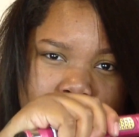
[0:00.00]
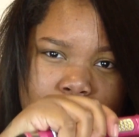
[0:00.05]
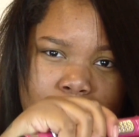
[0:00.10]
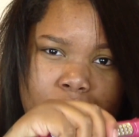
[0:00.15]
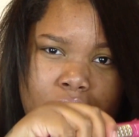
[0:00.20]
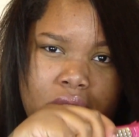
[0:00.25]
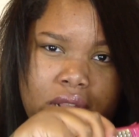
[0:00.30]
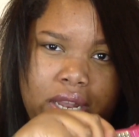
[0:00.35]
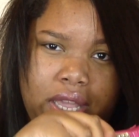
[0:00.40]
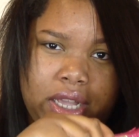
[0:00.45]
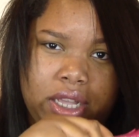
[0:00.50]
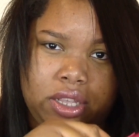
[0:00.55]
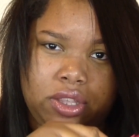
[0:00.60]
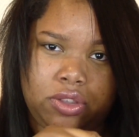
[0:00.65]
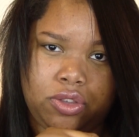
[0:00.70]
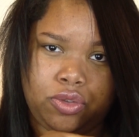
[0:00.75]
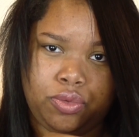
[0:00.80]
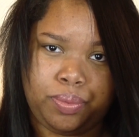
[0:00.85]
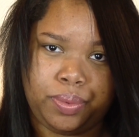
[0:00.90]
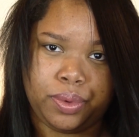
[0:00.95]
you wanted like a
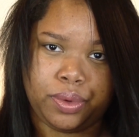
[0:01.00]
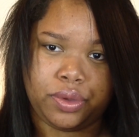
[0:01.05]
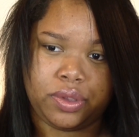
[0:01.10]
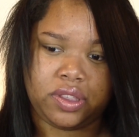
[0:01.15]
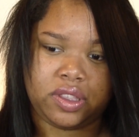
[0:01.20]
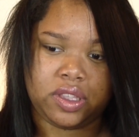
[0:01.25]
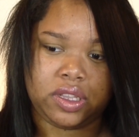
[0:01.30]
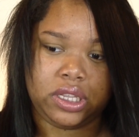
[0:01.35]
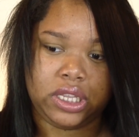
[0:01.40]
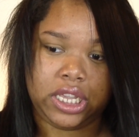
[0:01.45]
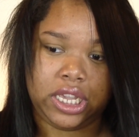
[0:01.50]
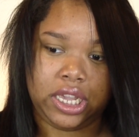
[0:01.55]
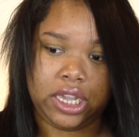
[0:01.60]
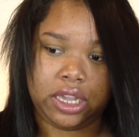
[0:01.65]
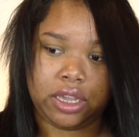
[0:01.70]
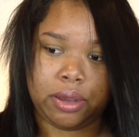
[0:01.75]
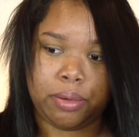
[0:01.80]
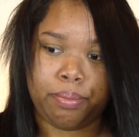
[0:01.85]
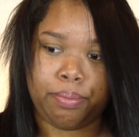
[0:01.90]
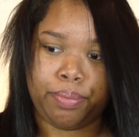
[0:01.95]
super
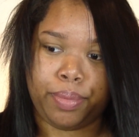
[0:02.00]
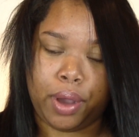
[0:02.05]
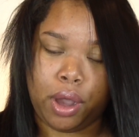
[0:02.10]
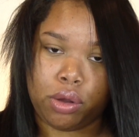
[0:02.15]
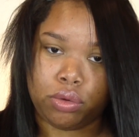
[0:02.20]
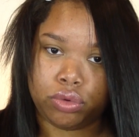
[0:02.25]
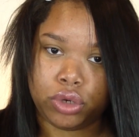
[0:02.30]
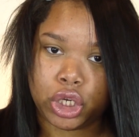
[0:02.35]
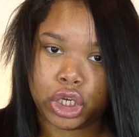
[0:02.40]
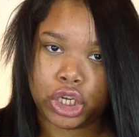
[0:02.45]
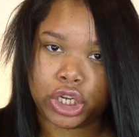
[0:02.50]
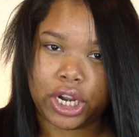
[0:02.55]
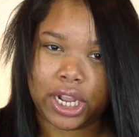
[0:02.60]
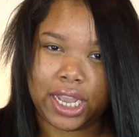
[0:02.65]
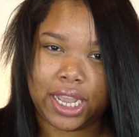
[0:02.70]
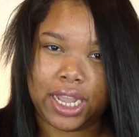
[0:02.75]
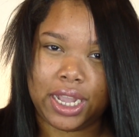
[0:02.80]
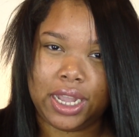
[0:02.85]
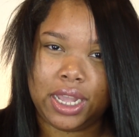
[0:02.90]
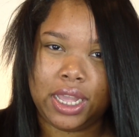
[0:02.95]
sleek bone
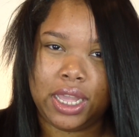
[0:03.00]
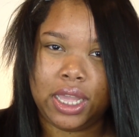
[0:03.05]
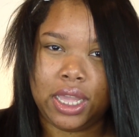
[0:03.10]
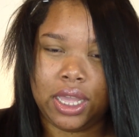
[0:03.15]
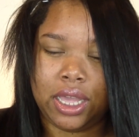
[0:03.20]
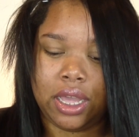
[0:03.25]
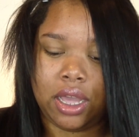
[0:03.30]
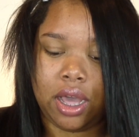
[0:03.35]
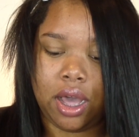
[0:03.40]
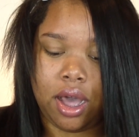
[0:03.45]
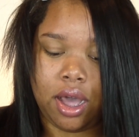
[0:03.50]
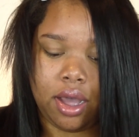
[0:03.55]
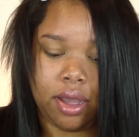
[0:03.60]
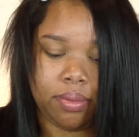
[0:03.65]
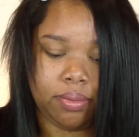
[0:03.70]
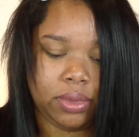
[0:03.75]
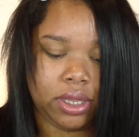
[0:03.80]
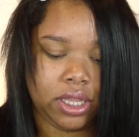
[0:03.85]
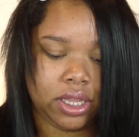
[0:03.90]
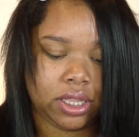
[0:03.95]
straight
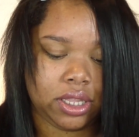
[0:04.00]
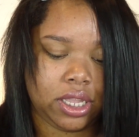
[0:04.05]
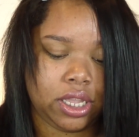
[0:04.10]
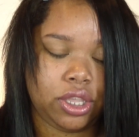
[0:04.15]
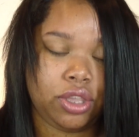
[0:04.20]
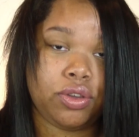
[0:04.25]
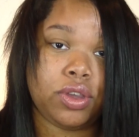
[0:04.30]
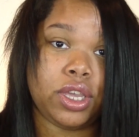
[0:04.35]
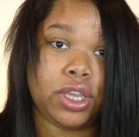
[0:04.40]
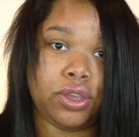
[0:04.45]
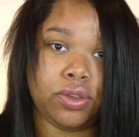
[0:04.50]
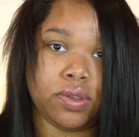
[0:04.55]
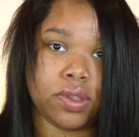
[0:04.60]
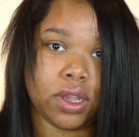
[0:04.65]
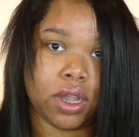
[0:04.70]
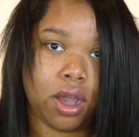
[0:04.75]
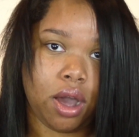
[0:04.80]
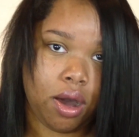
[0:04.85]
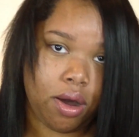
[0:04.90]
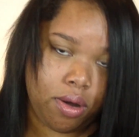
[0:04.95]
look, then you could use
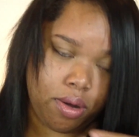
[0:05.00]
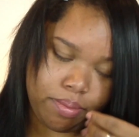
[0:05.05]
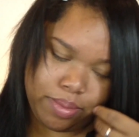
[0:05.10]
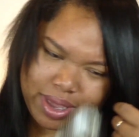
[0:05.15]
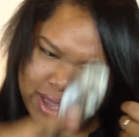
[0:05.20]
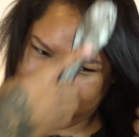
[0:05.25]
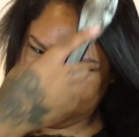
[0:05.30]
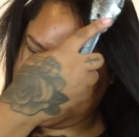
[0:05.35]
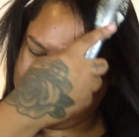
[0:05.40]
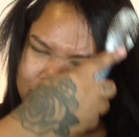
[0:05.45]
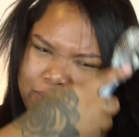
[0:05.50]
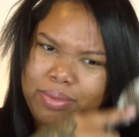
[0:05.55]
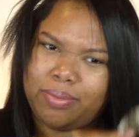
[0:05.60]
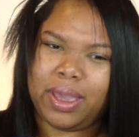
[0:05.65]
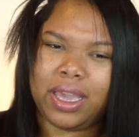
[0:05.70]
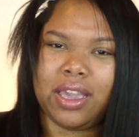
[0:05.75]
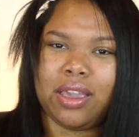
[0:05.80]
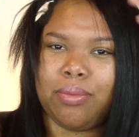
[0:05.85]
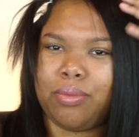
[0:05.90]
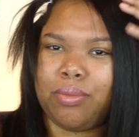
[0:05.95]
a comb because it will
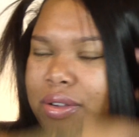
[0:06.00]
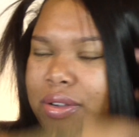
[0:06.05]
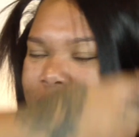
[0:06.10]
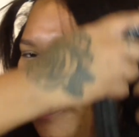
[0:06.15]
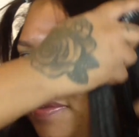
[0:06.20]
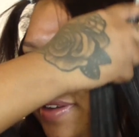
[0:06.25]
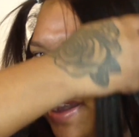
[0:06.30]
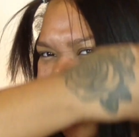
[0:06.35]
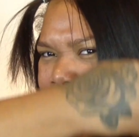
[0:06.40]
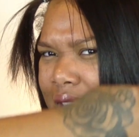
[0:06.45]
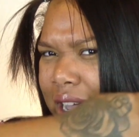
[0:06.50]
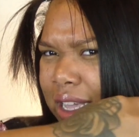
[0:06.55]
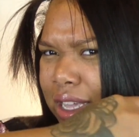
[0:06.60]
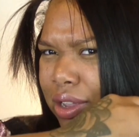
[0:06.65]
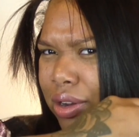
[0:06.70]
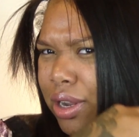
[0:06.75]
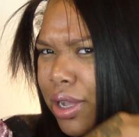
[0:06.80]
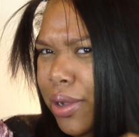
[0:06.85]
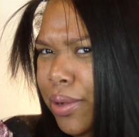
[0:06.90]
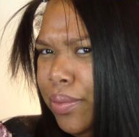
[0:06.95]
make it fine,
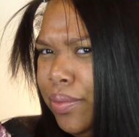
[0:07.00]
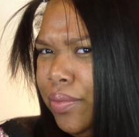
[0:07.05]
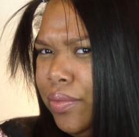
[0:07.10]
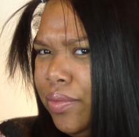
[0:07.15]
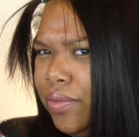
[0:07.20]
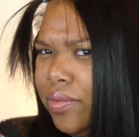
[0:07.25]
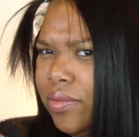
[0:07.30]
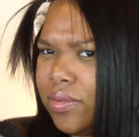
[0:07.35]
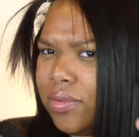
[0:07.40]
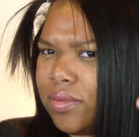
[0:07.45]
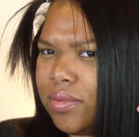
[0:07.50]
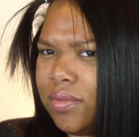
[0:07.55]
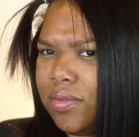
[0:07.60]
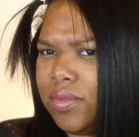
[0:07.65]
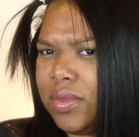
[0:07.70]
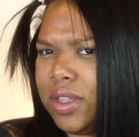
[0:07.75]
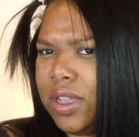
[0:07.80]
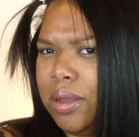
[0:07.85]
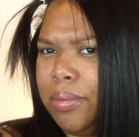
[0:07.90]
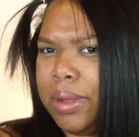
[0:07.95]
you know.
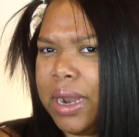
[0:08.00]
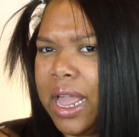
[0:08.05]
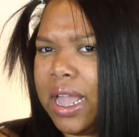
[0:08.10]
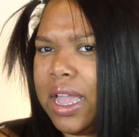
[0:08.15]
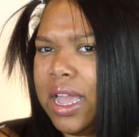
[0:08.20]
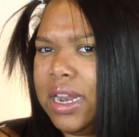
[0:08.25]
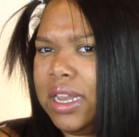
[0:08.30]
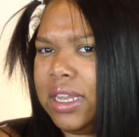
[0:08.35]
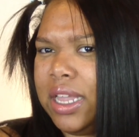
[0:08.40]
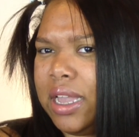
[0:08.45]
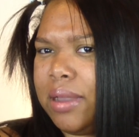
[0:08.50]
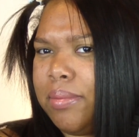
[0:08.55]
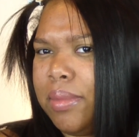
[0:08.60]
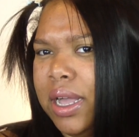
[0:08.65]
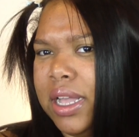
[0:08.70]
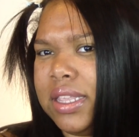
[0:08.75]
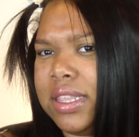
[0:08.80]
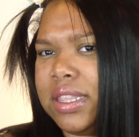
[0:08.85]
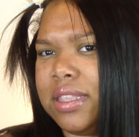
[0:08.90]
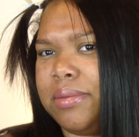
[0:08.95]
But I kind of like
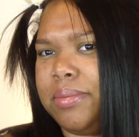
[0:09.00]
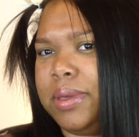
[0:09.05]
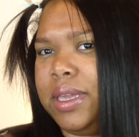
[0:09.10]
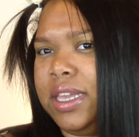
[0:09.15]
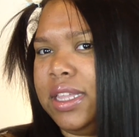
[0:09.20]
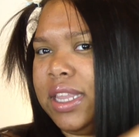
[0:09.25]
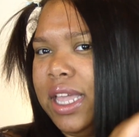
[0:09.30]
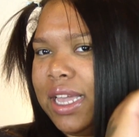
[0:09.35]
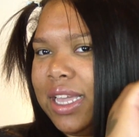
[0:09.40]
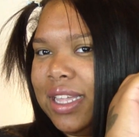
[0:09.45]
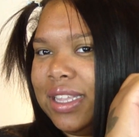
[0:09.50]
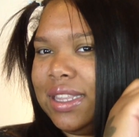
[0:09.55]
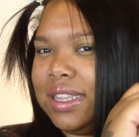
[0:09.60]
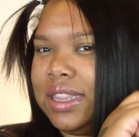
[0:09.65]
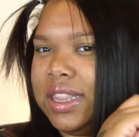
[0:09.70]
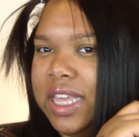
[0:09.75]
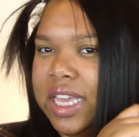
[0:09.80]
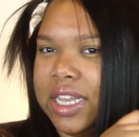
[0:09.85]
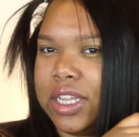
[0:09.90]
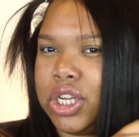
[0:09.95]
mine to be like a
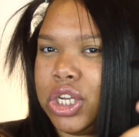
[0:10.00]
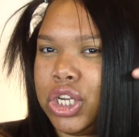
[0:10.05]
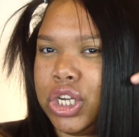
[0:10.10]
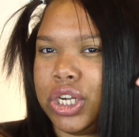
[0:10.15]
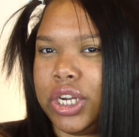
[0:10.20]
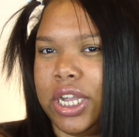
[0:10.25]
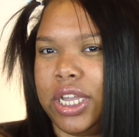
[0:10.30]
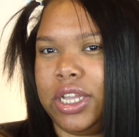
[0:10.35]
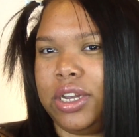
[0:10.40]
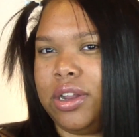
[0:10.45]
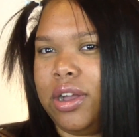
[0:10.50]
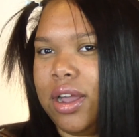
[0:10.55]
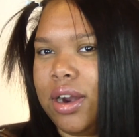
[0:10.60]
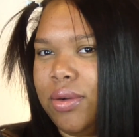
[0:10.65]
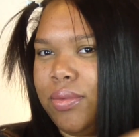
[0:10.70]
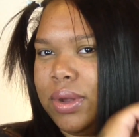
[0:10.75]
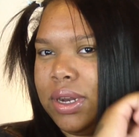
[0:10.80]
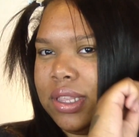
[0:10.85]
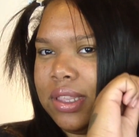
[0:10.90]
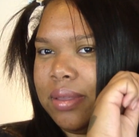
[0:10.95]
thick straight, you know. I
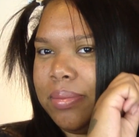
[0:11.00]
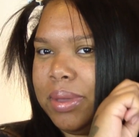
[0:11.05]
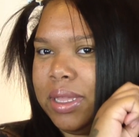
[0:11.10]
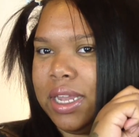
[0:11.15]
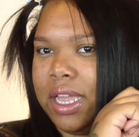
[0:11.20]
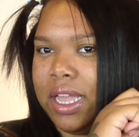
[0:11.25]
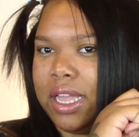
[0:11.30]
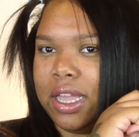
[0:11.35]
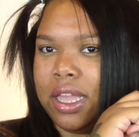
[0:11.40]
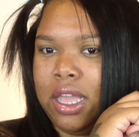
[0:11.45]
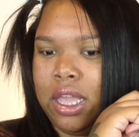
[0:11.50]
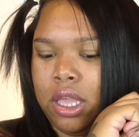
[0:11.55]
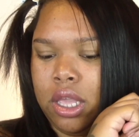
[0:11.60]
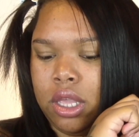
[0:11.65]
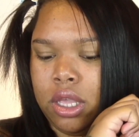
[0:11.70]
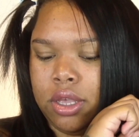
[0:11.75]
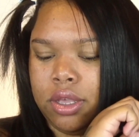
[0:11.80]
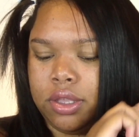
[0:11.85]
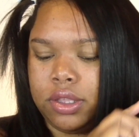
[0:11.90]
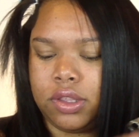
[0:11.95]
don't want it to be like
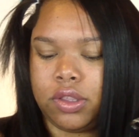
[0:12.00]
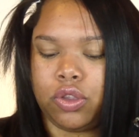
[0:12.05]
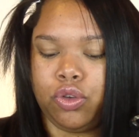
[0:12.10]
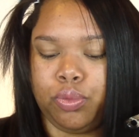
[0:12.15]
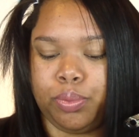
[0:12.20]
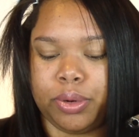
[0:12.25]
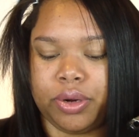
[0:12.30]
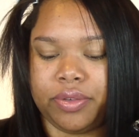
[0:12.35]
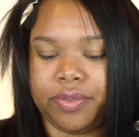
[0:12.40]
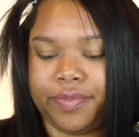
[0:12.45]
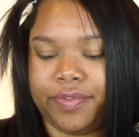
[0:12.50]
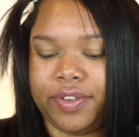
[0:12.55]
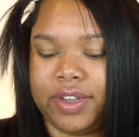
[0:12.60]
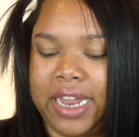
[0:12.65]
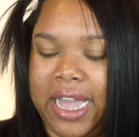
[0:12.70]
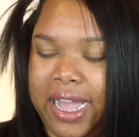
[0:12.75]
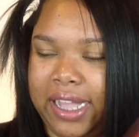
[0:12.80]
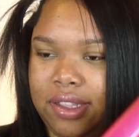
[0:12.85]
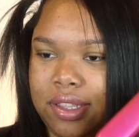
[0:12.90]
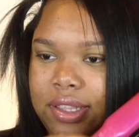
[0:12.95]
super
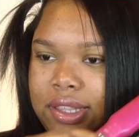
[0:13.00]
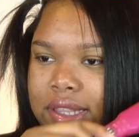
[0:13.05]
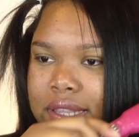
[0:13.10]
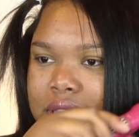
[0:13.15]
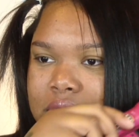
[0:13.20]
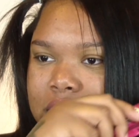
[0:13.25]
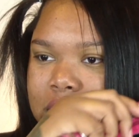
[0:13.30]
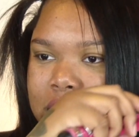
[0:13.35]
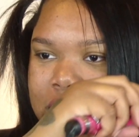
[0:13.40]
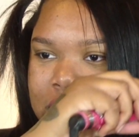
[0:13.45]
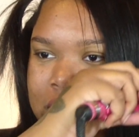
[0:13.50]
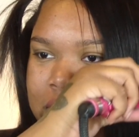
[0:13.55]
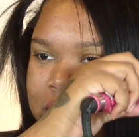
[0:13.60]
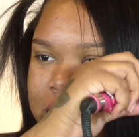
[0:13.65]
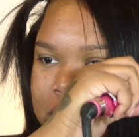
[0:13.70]
flat and sleek.